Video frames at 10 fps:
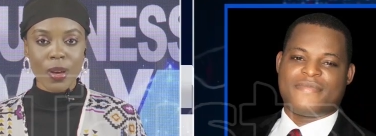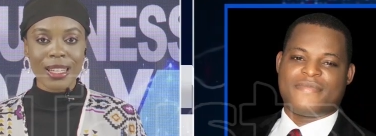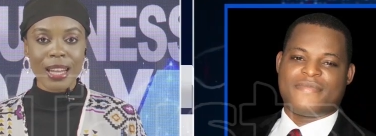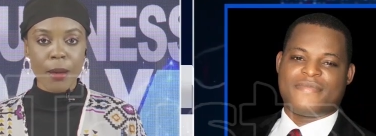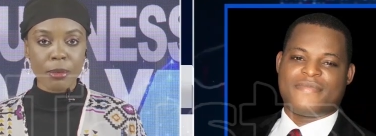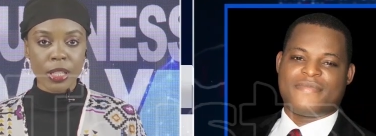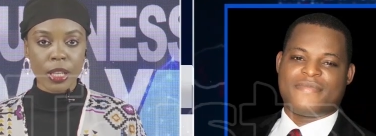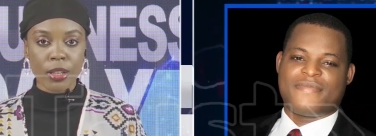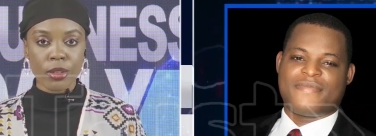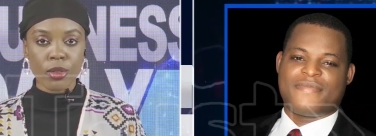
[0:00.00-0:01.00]
Speaker 1: or
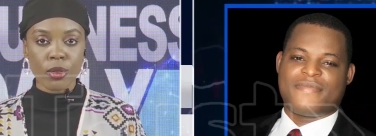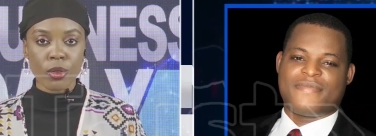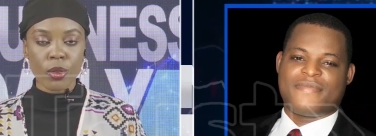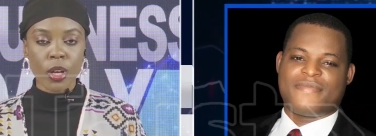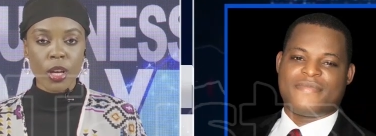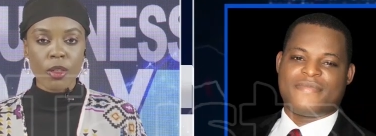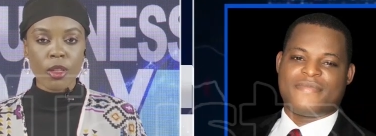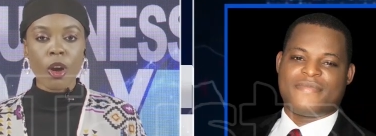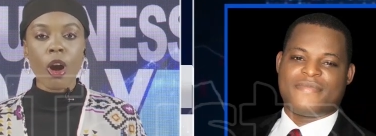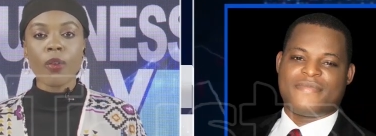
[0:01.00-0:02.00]
adapting to
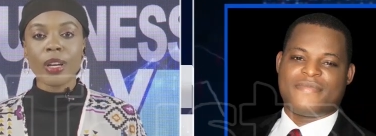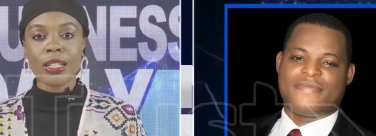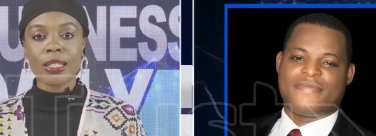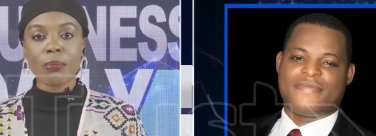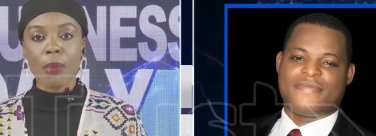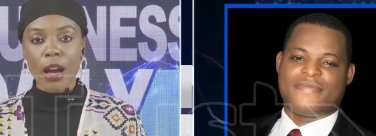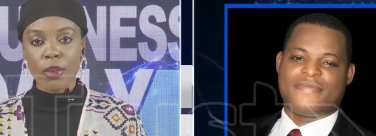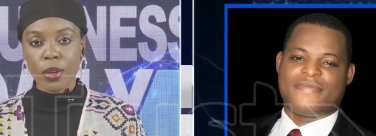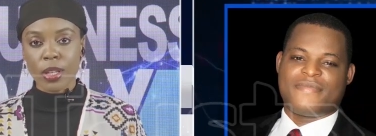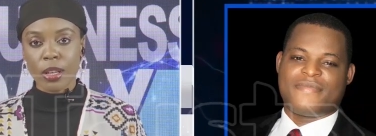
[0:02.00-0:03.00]
the current
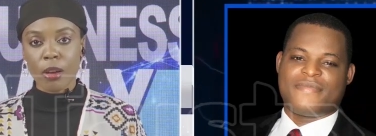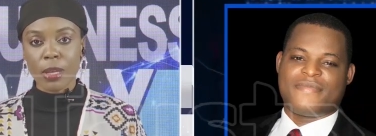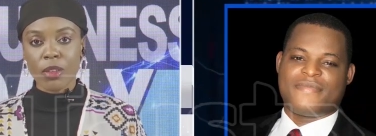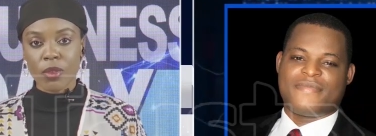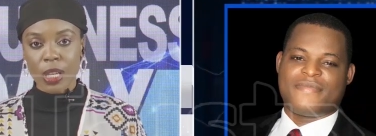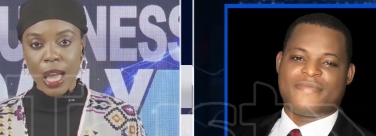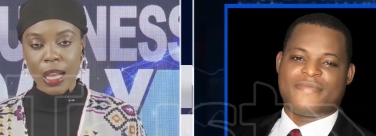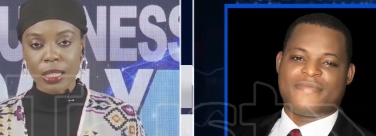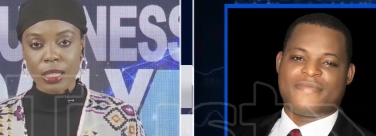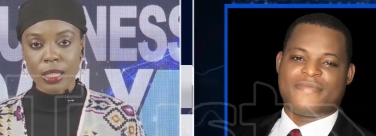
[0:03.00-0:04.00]
macroeconomic
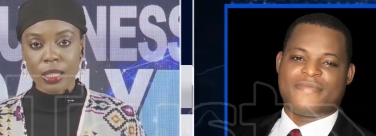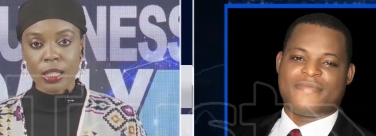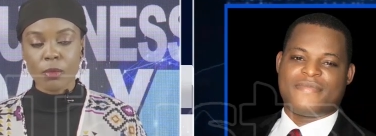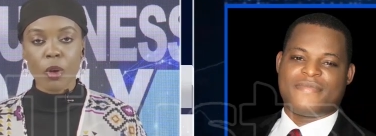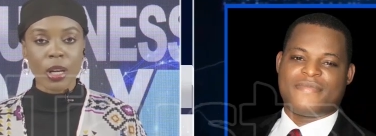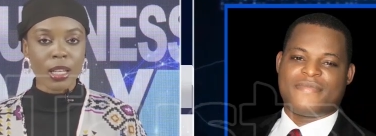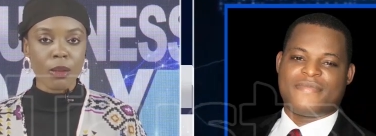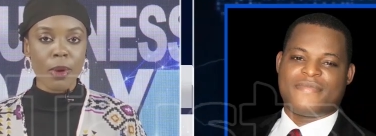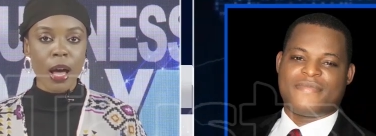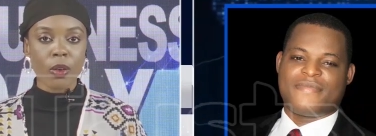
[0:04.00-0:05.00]
realities, talking
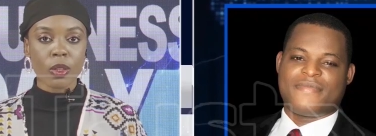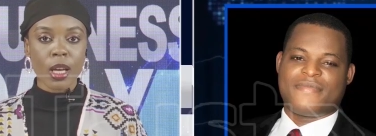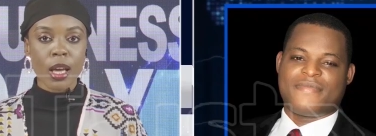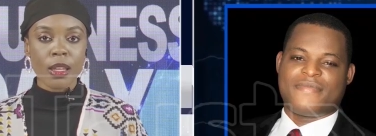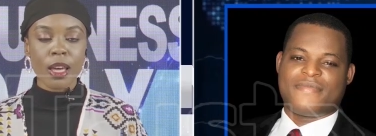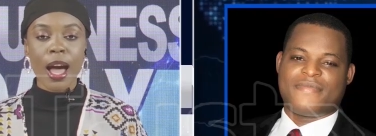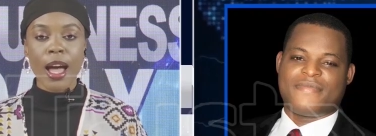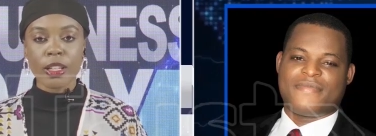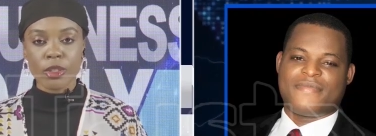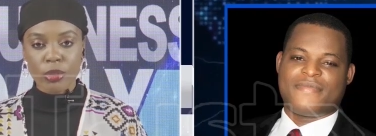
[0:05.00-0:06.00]
about the
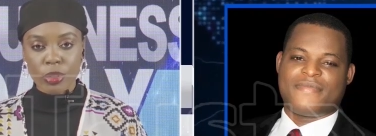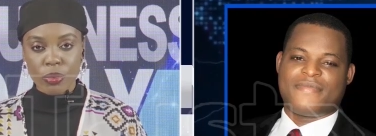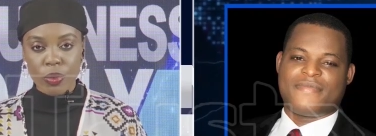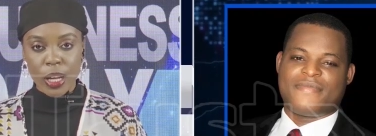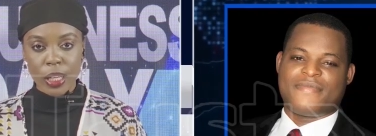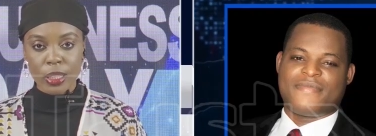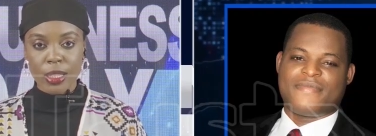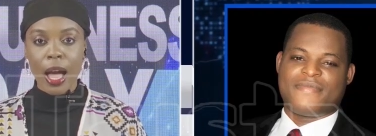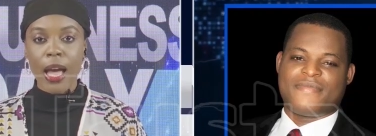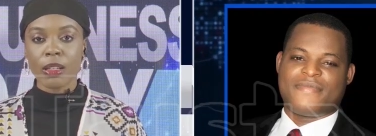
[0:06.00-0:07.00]
high interest
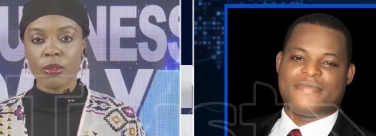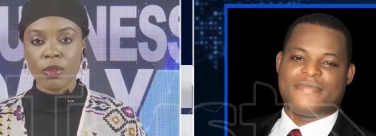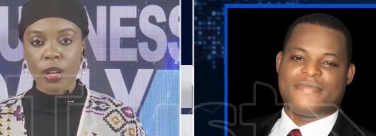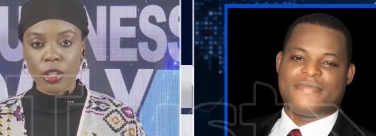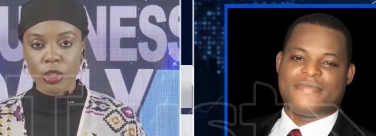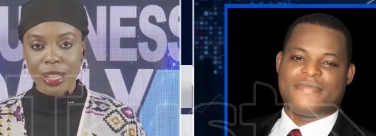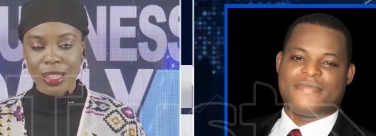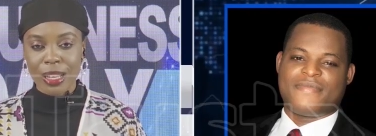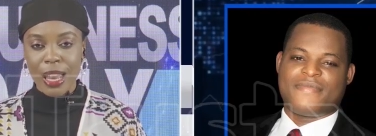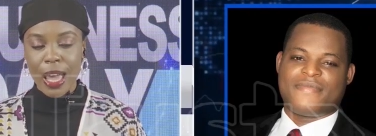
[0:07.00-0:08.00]
rates, high inflation,
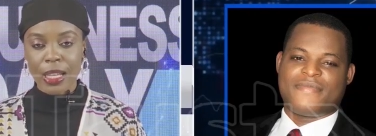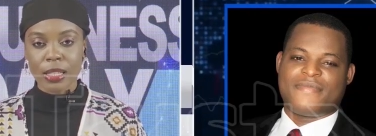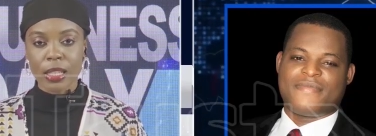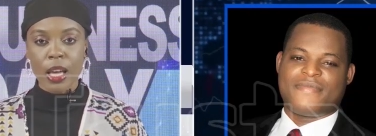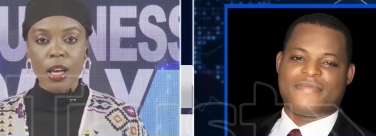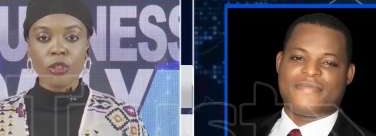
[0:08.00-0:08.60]
and the likes.